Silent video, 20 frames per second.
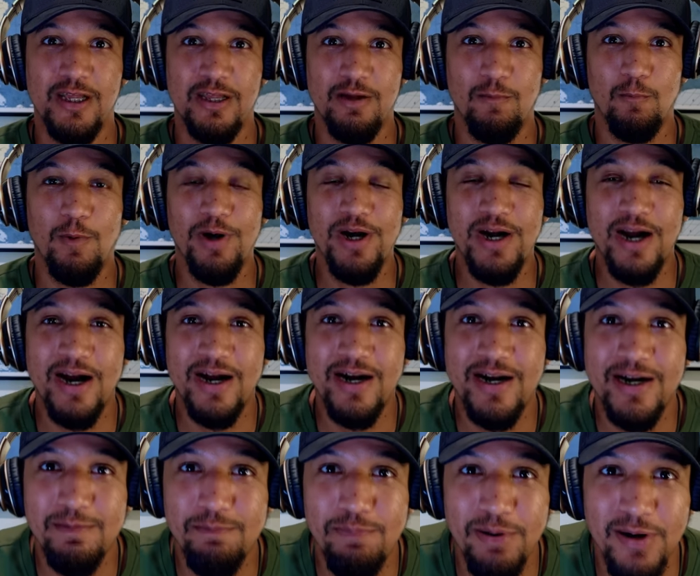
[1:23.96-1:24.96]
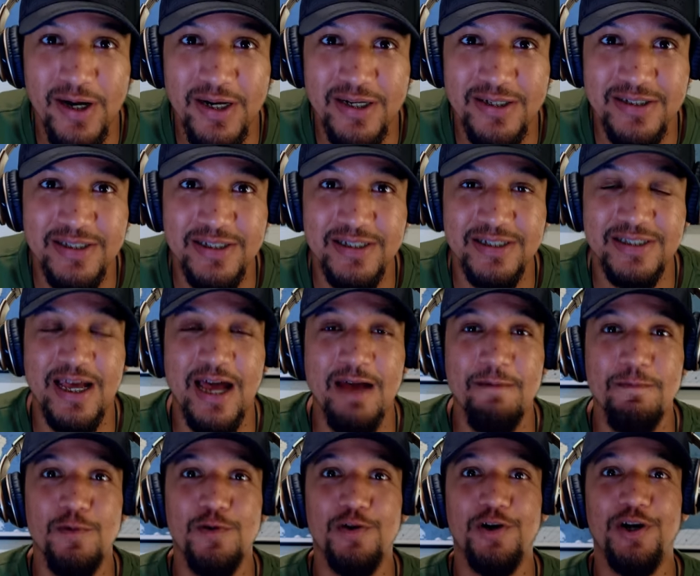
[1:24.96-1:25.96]
Where are her policies?
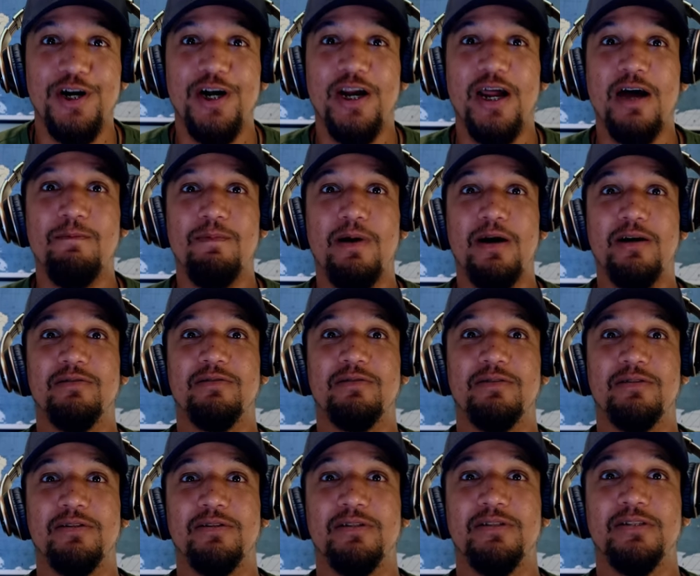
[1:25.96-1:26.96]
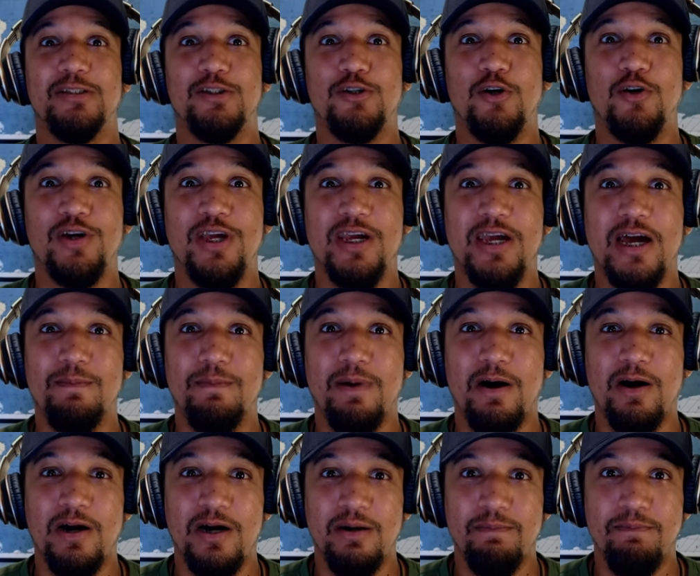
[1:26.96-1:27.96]
Have you heard about talking
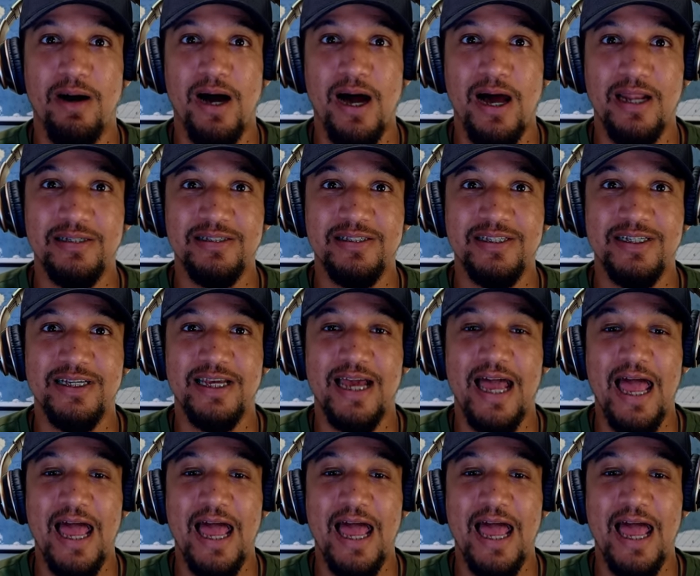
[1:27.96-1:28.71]
about her policy?